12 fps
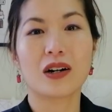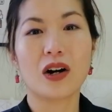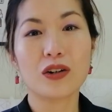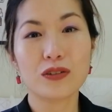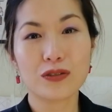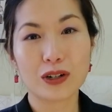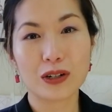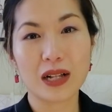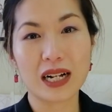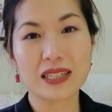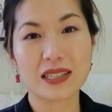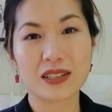Overall,
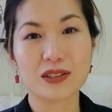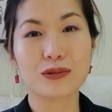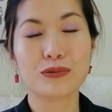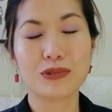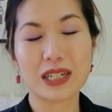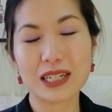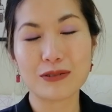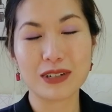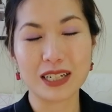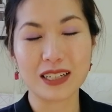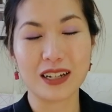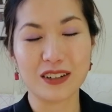I still really,
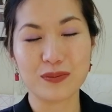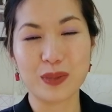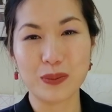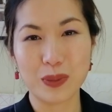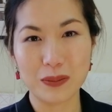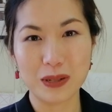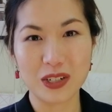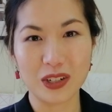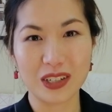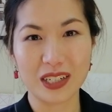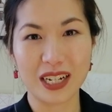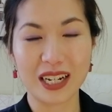really love my baby jogger,